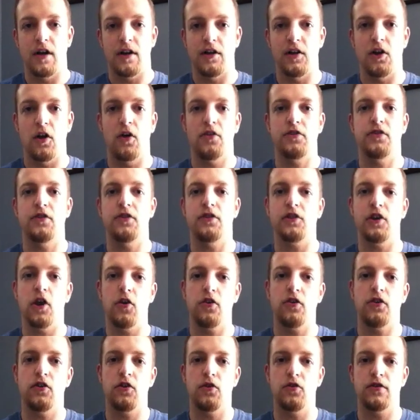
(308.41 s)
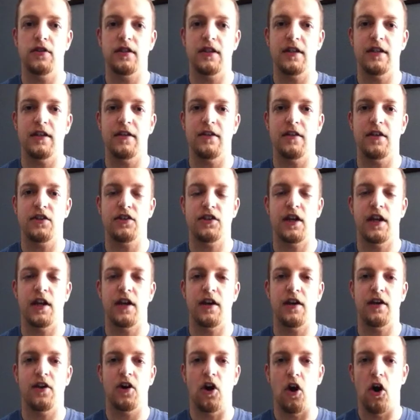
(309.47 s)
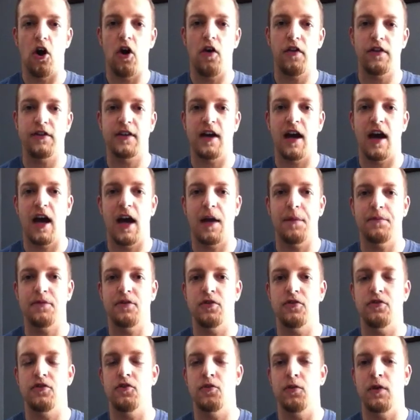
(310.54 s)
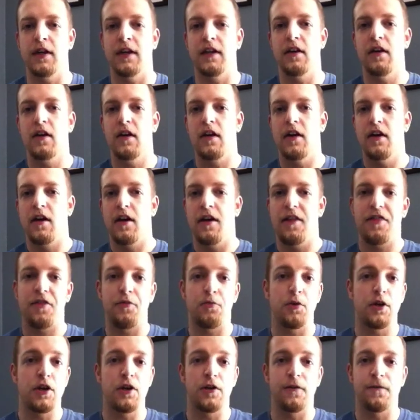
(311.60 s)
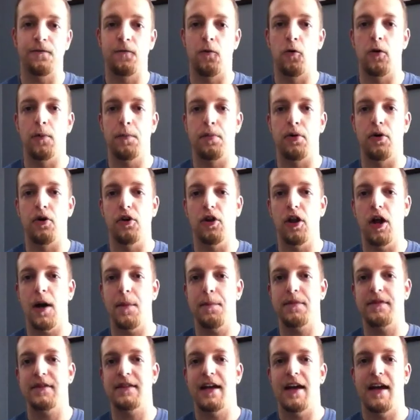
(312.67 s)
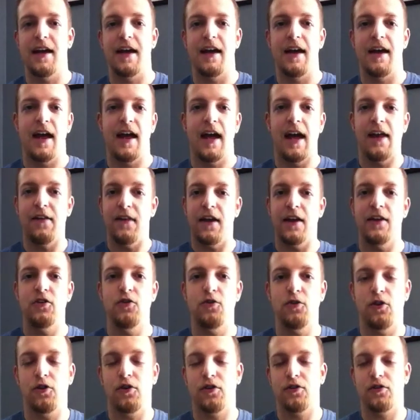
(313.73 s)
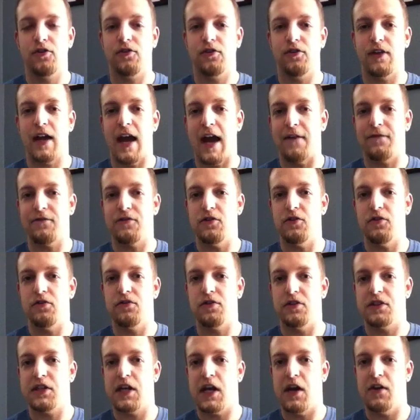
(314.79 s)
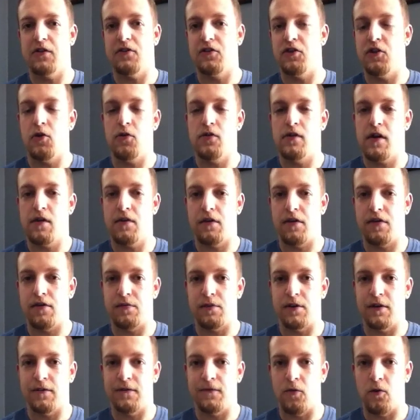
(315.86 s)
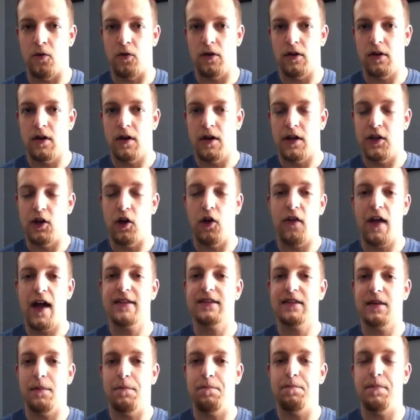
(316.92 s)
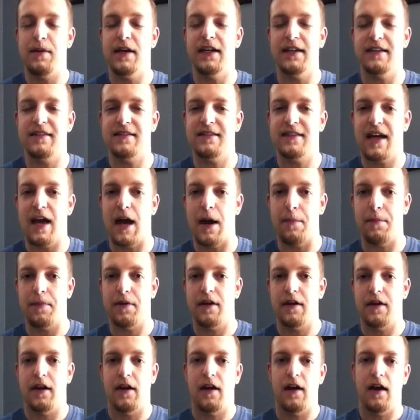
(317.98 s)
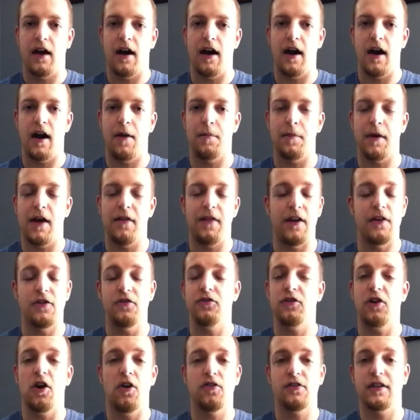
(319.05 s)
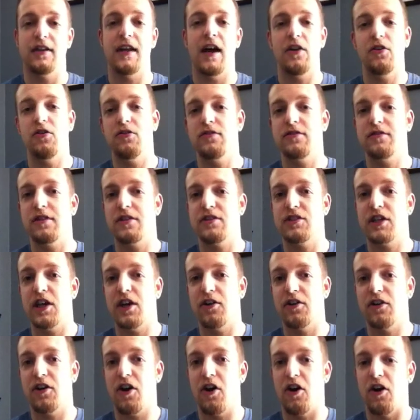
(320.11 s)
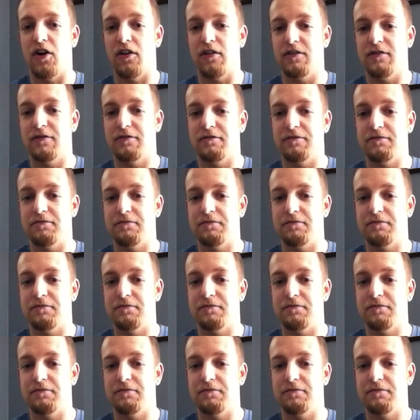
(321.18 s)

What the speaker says: You know, so you go to using the chair all the time to doing 3 or 4 pull-ups, and then you have to use the chair to do another 3 or 4. You know, that's a big step. And then you go to not using the chair at all.